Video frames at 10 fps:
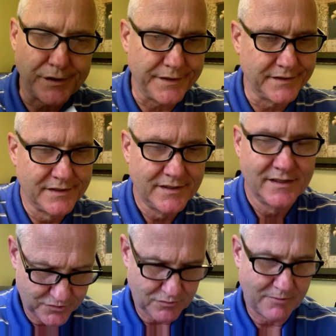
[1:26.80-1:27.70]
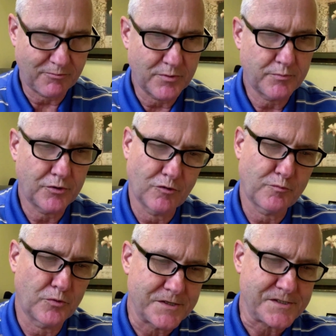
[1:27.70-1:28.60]
one, straight from the
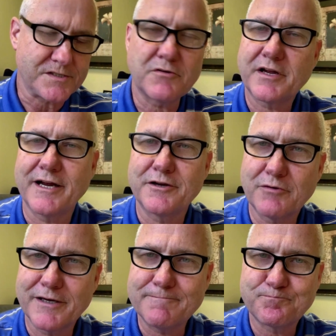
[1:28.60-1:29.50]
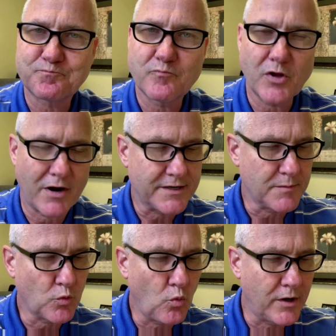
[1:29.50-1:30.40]
Bureau of Prisons. Okay, you ready? All
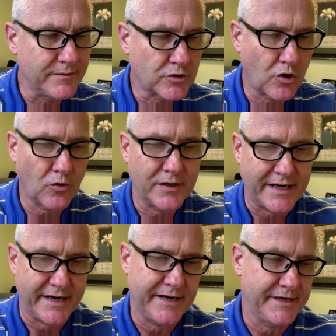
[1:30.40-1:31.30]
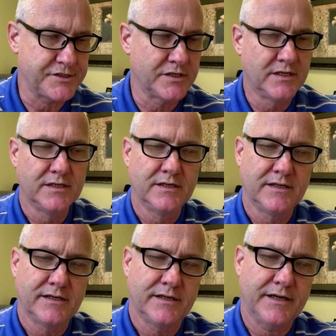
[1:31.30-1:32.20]
right, number one, current age.
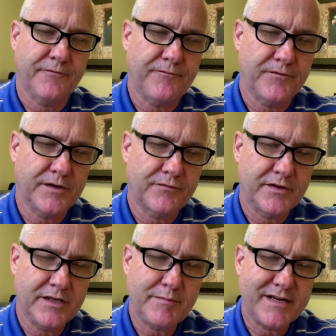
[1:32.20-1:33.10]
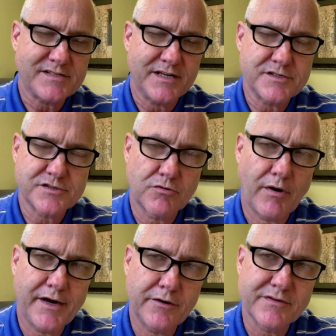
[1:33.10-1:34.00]
If the inmate's age is
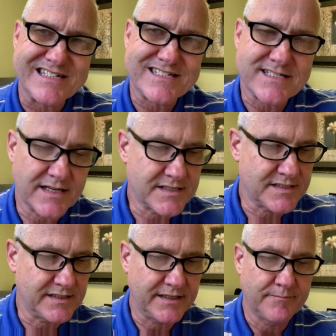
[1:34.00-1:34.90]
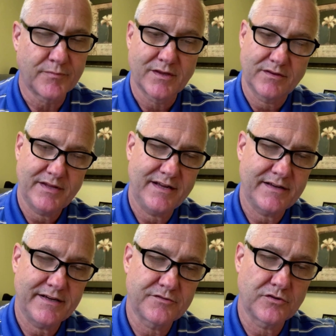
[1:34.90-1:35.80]
greater than 60,
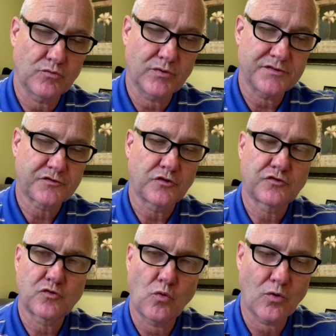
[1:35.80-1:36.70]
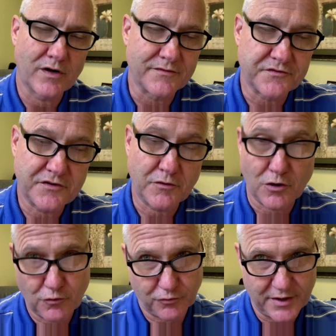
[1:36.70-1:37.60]
that is a risk score of
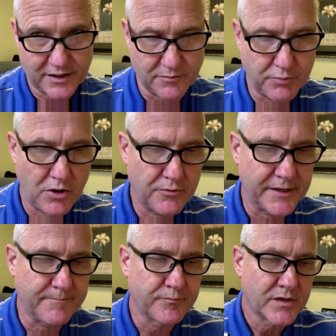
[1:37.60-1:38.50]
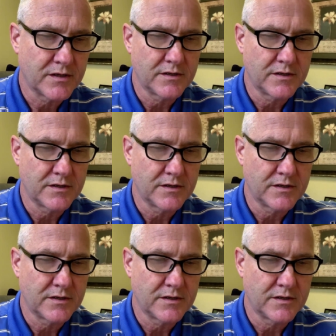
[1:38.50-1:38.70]
0 for that component.